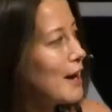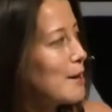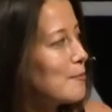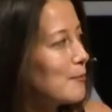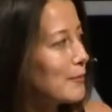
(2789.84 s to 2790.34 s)

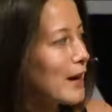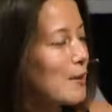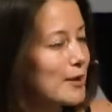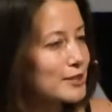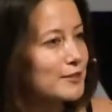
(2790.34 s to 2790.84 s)
That
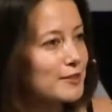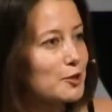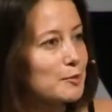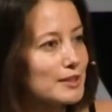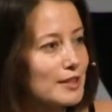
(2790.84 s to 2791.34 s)
are parts of
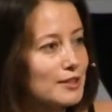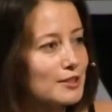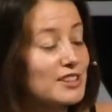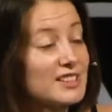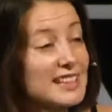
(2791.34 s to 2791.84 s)
the human
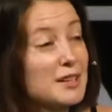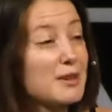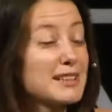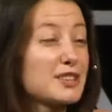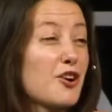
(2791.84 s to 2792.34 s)
technology. The
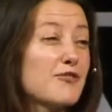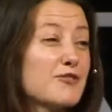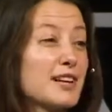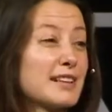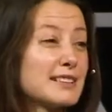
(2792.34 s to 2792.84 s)
second one is
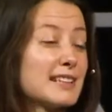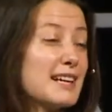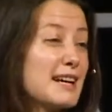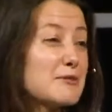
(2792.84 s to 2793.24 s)
confidence.